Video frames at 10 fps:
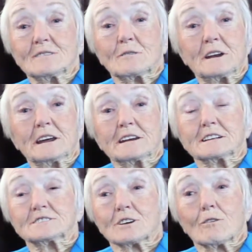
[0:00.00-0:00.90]
We need to
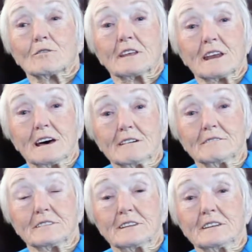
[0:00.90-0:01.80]
show the
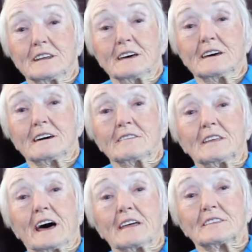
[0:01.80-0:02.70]
love and
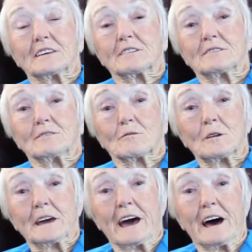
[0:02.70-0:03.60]
that
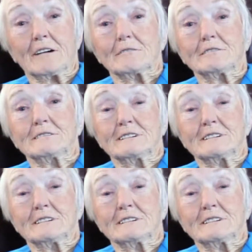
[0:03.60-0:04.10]
we have.